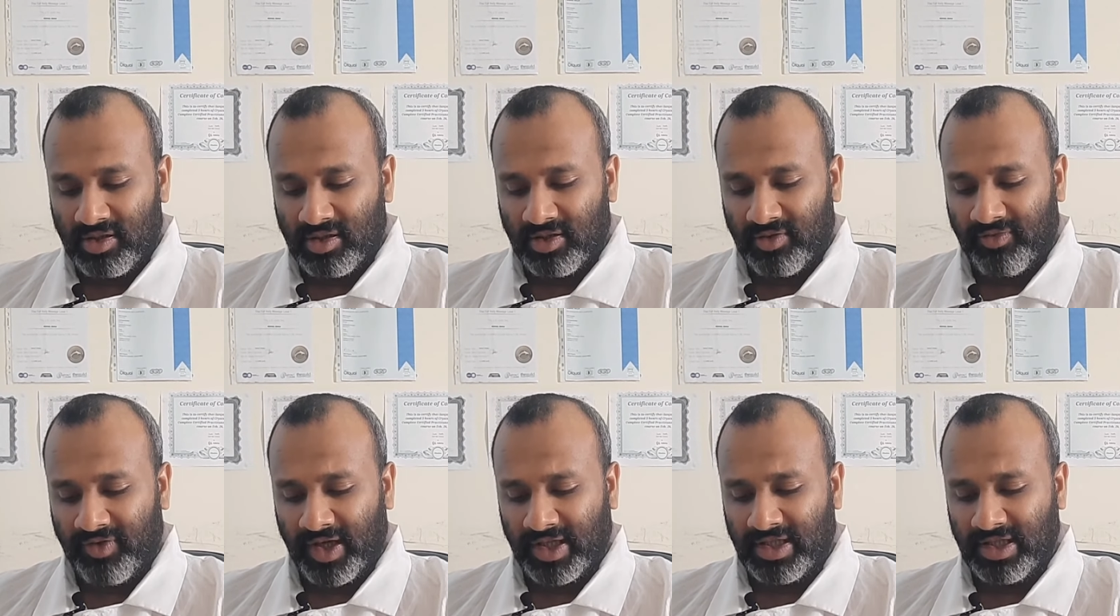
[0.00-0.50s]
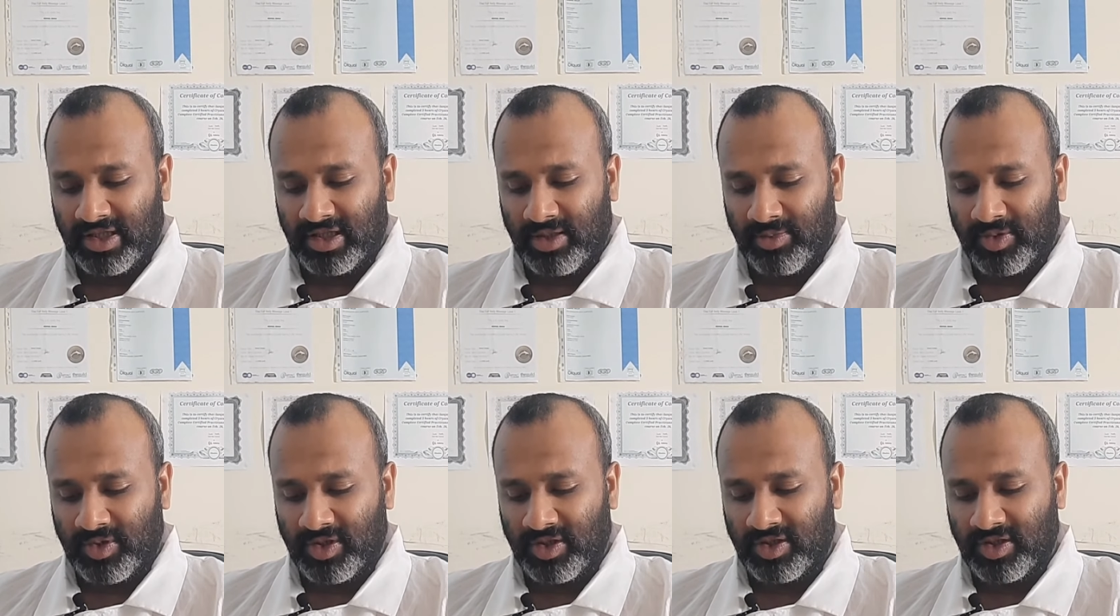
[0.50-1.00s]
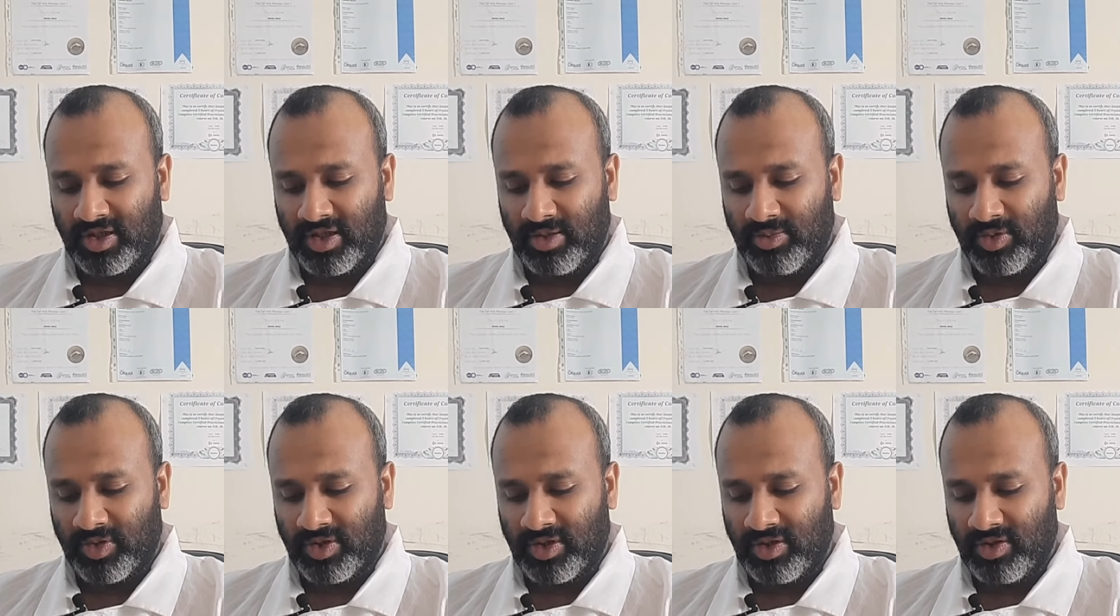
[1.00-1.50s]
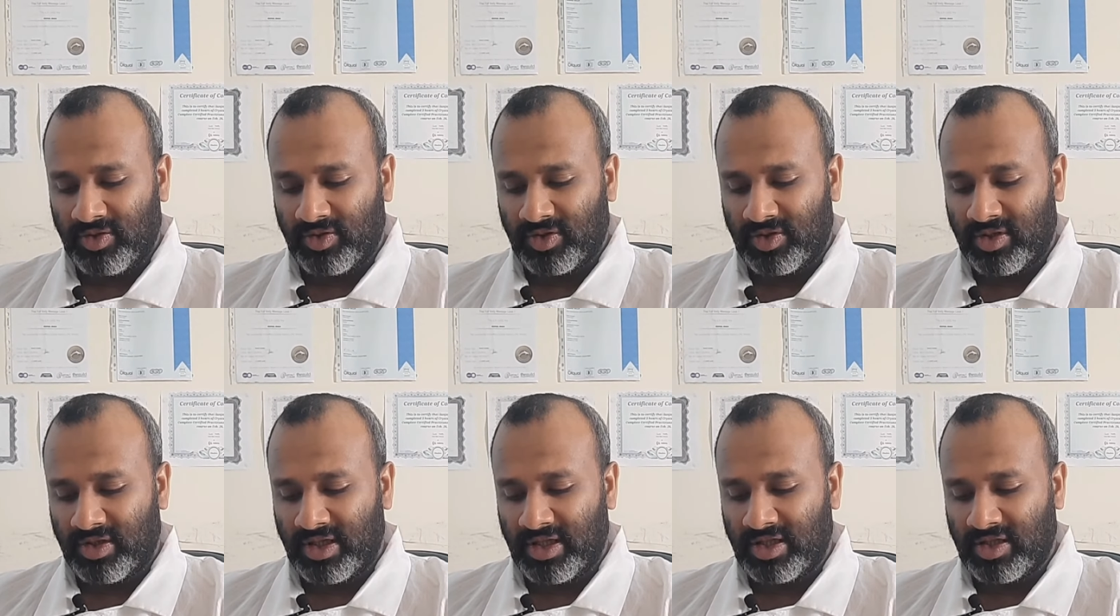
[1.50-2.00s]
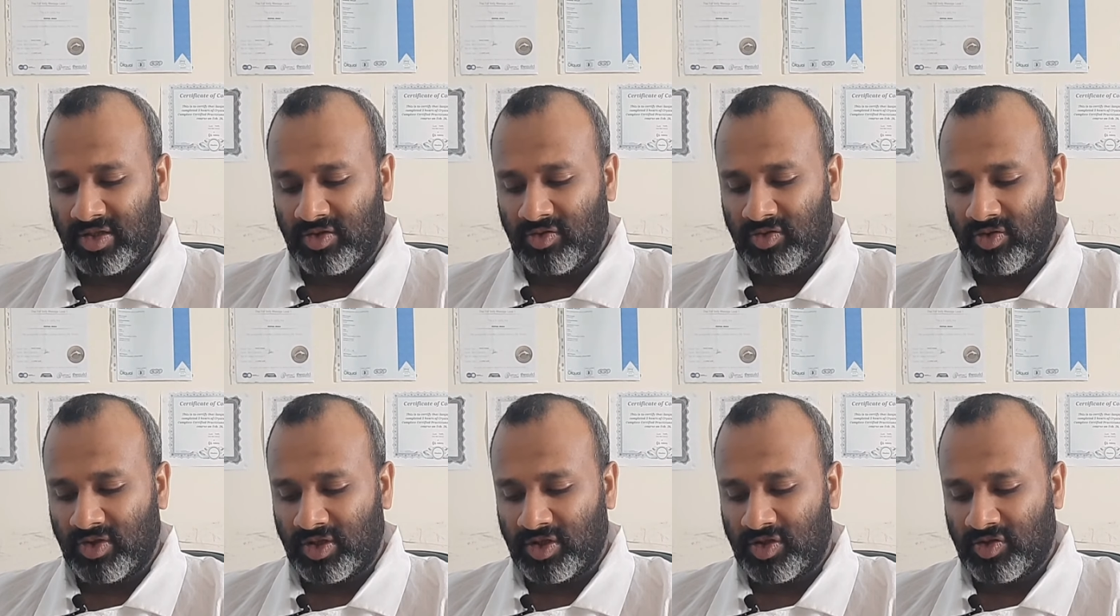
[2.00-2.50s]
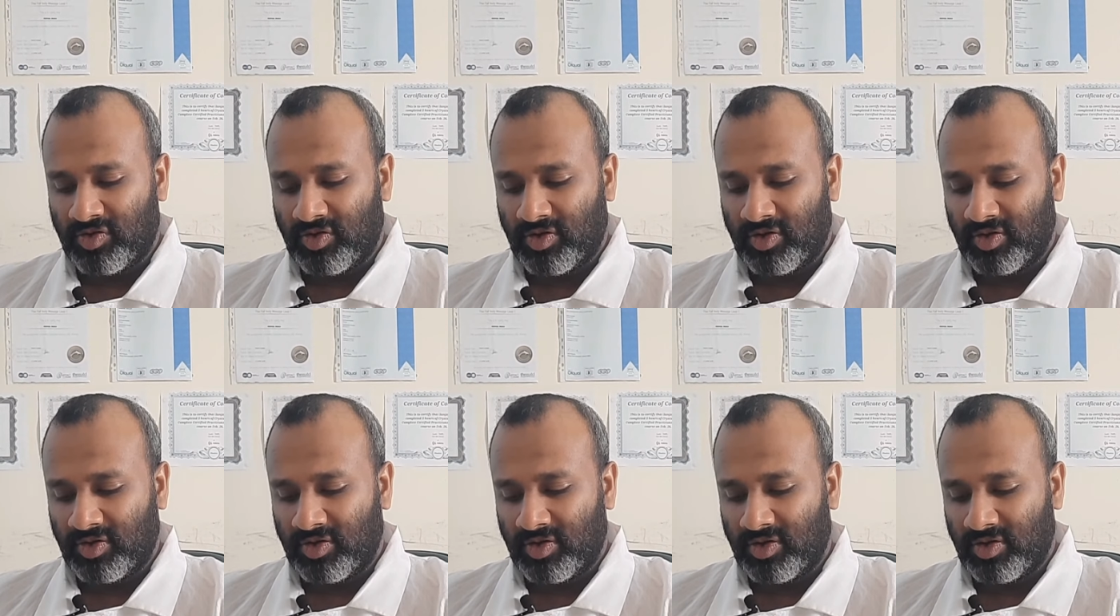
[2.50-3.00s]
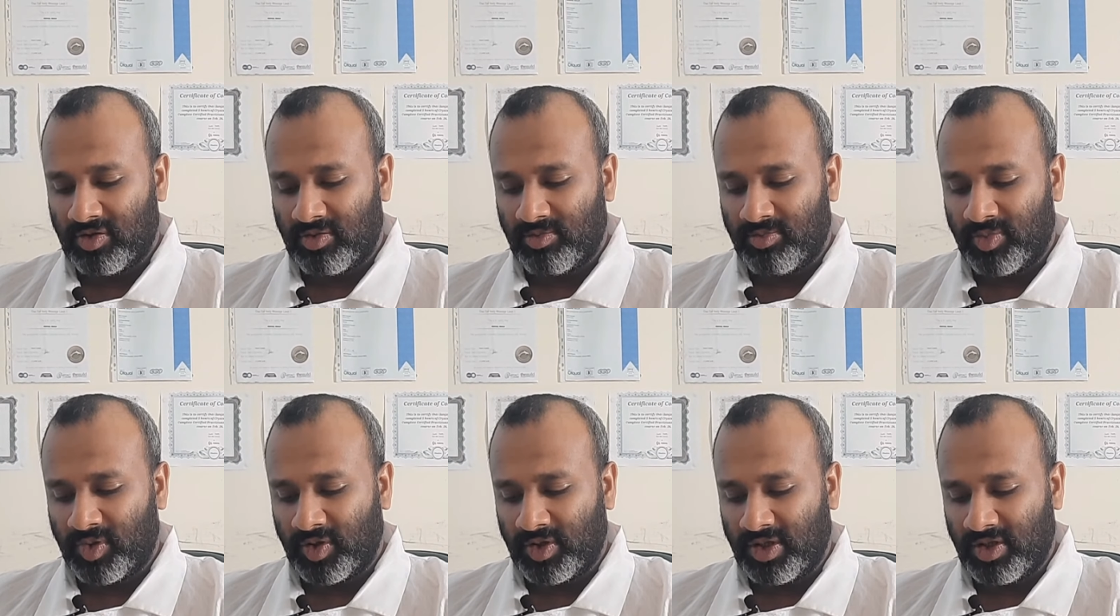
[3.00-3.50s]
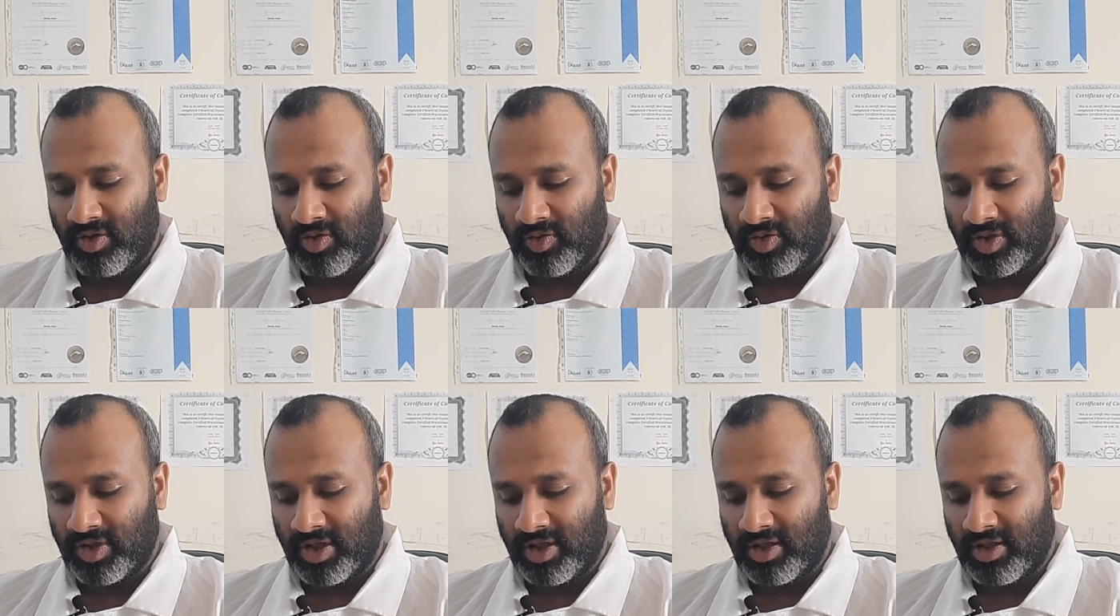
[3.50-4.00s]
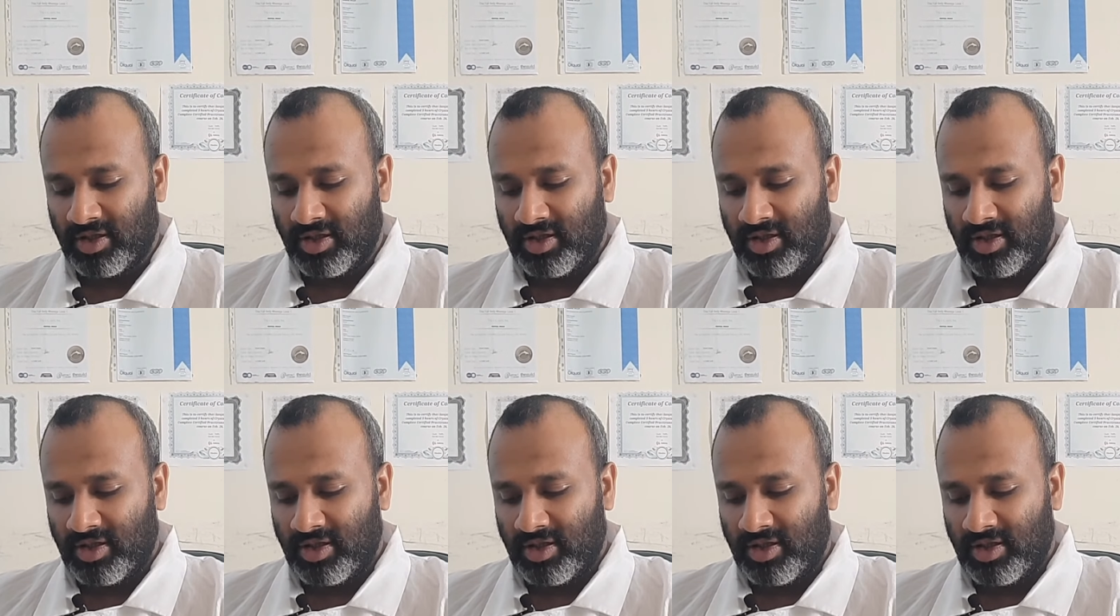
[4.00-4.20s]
The fatty substance they produce leads to a strong body odor.